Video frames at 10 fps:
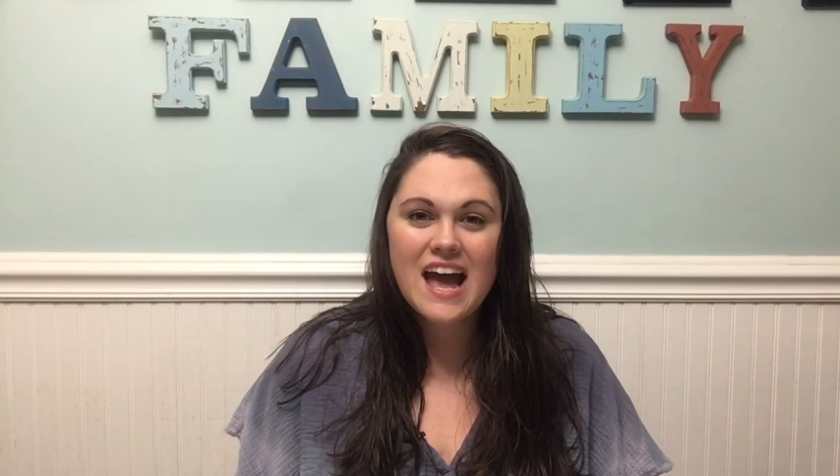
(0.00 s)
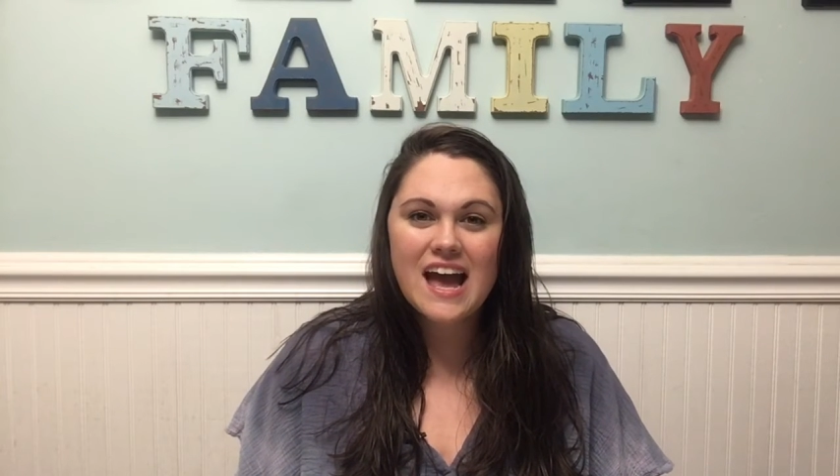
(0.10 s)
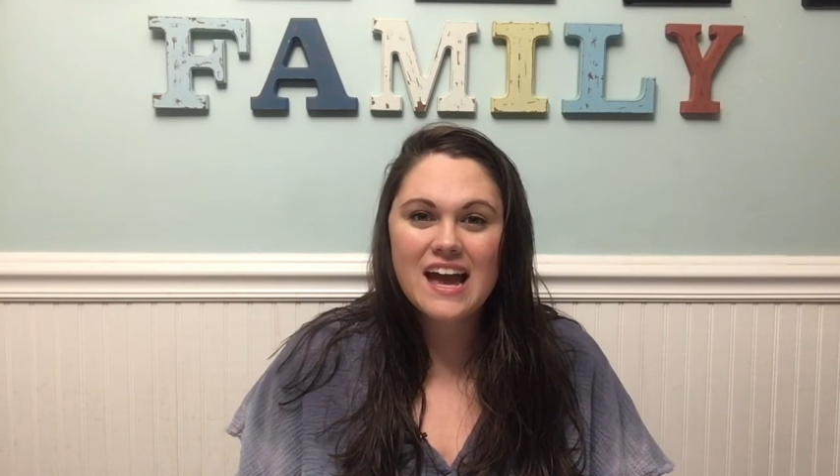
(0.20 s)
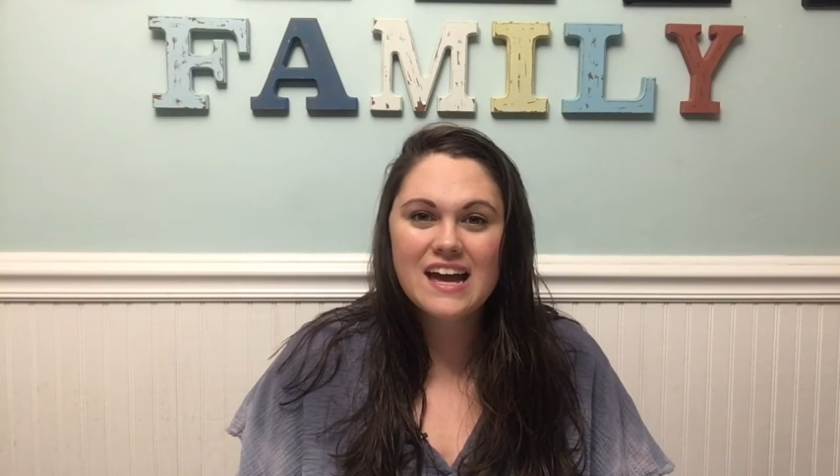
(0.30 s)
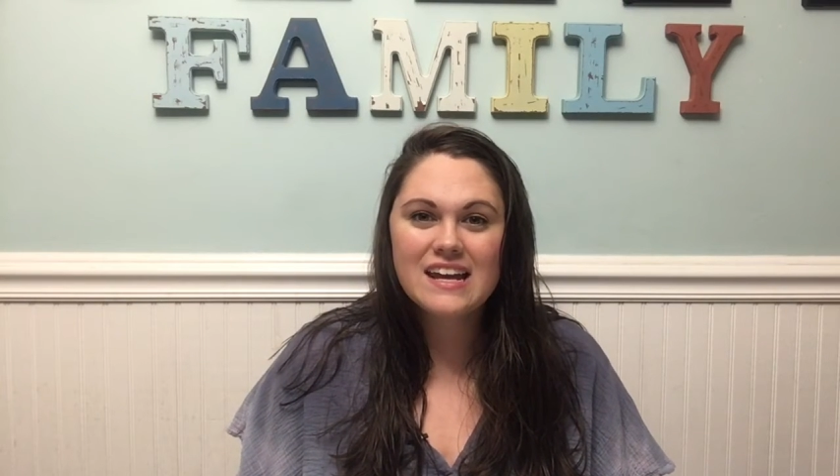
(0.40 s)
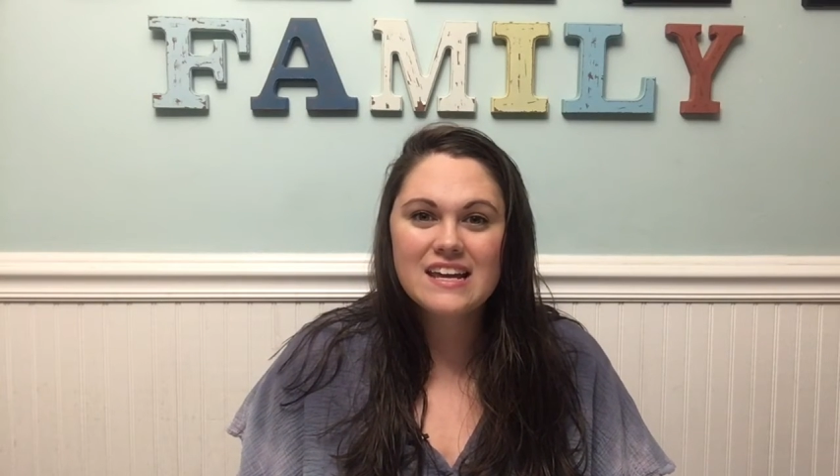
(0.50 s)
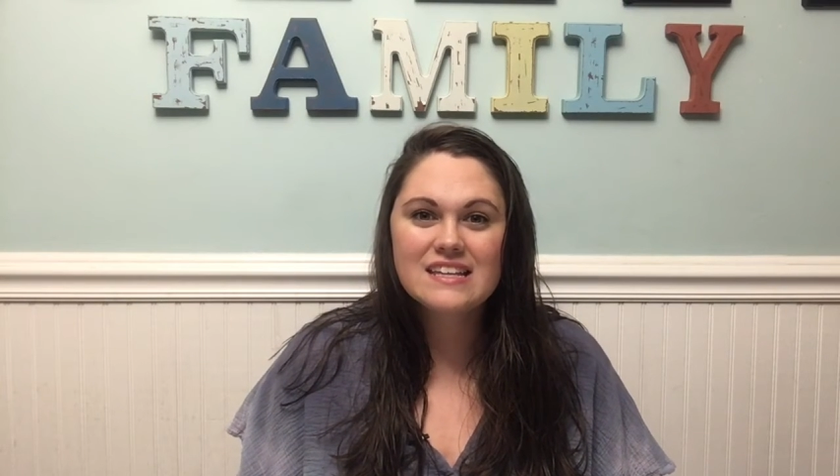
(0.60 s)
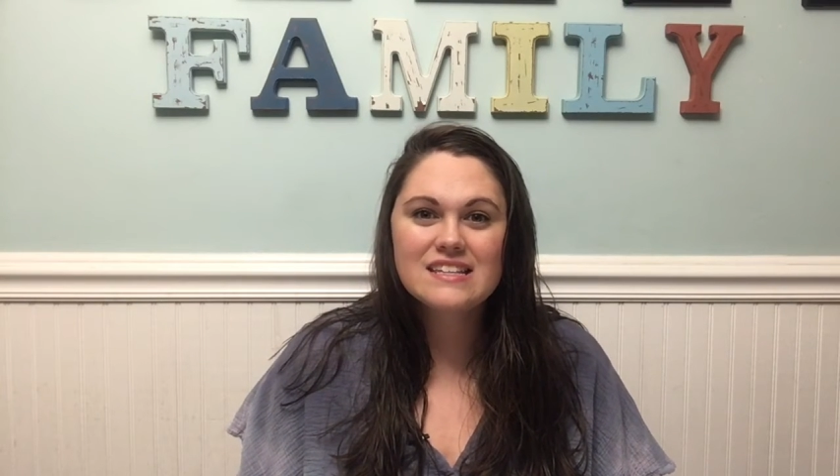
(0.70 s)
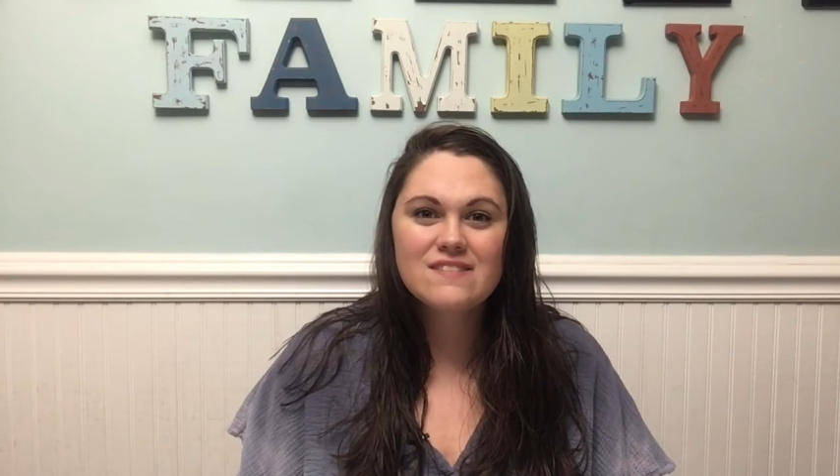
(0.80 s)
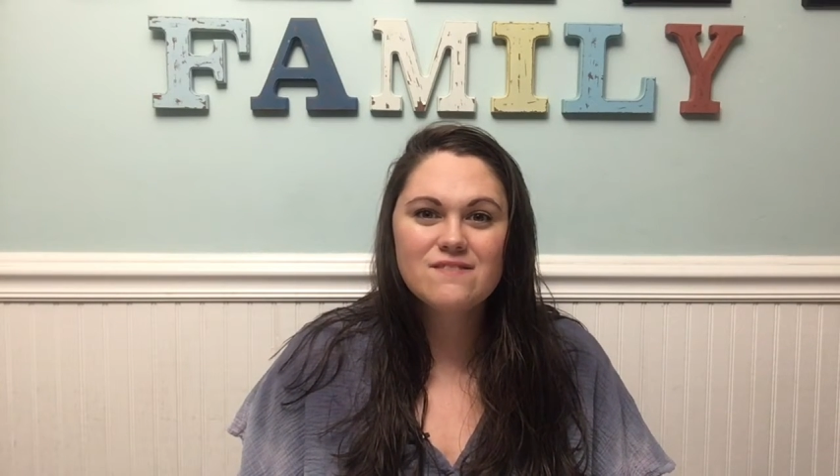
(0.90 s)
and
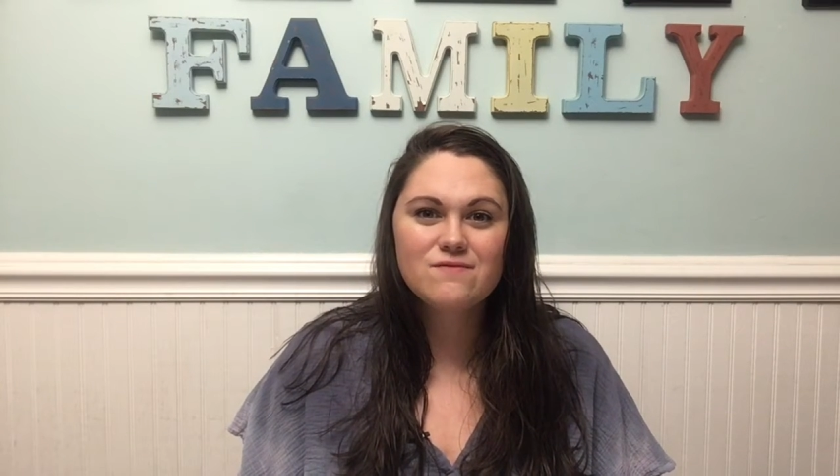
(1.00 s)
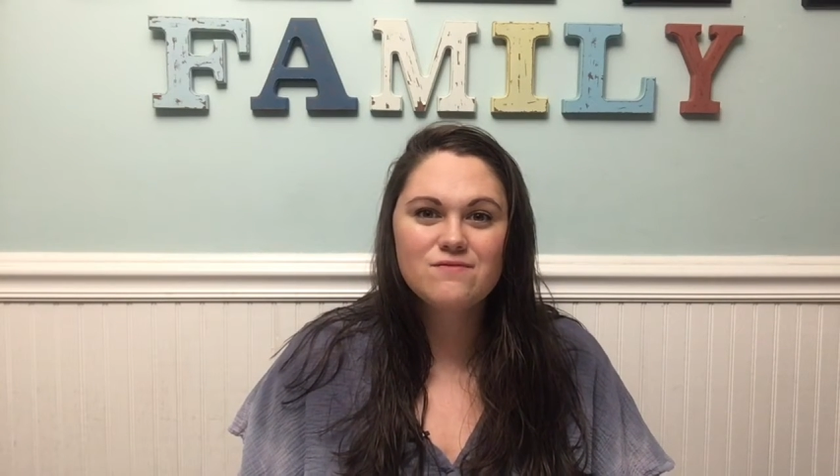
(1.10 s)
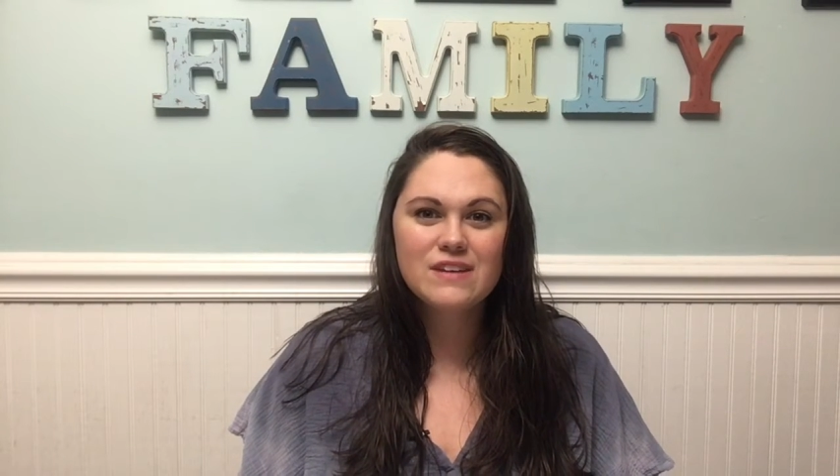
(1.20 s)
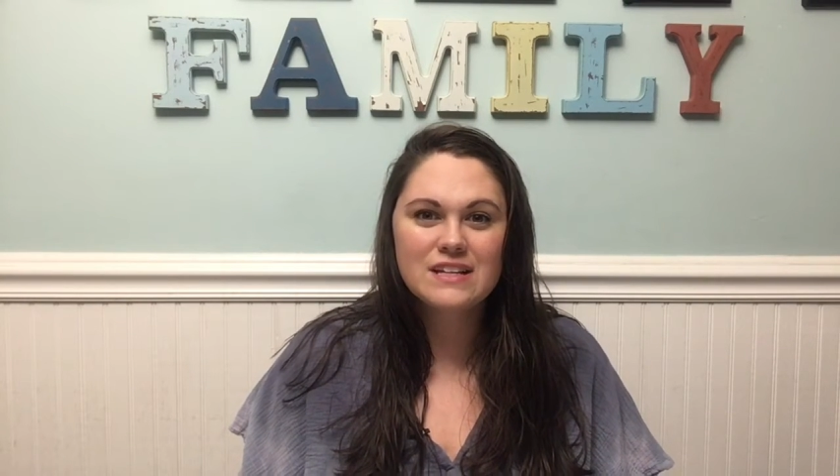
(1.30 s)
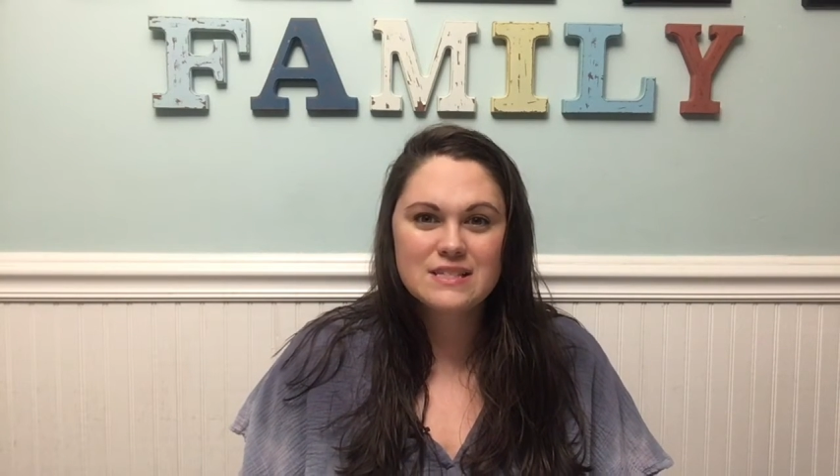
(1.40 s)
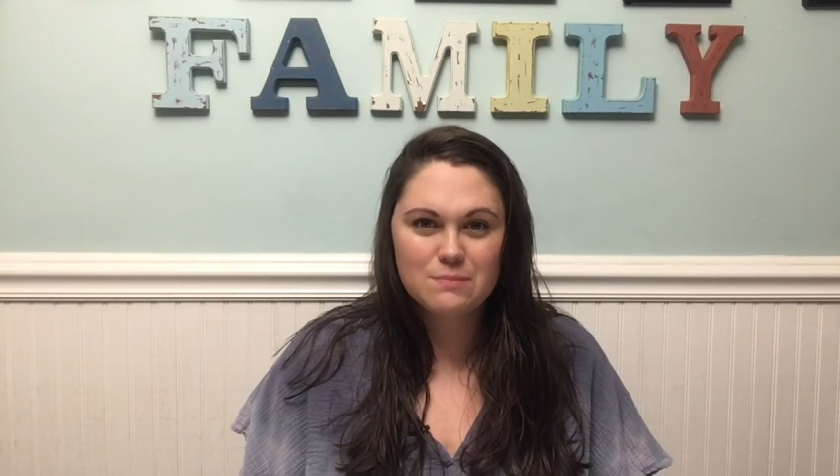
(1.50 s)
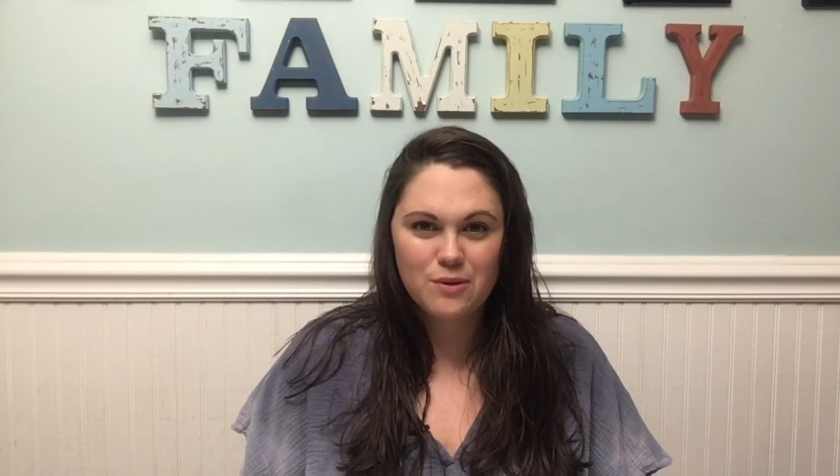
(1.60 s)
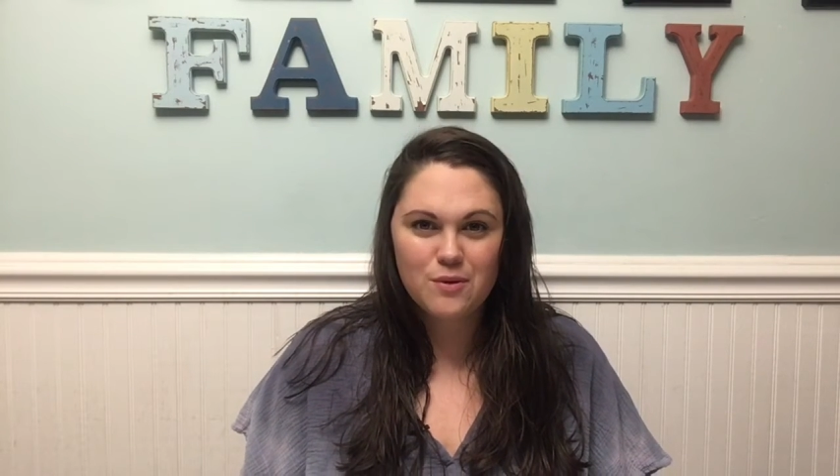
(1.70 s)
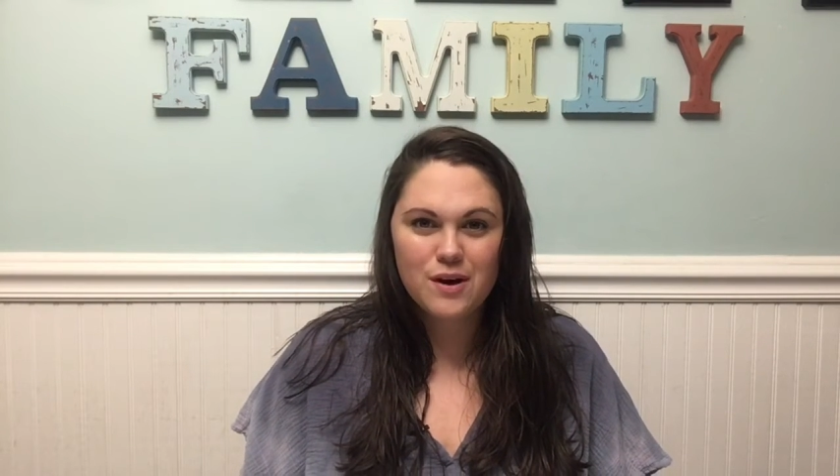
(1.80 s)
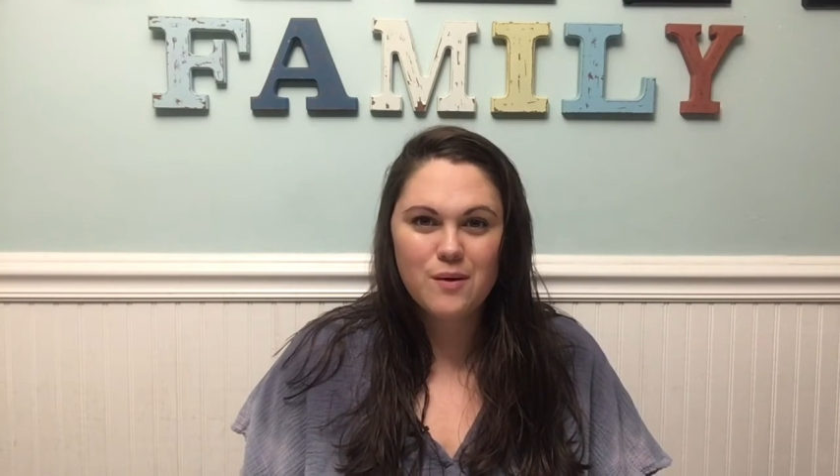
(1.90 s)
explore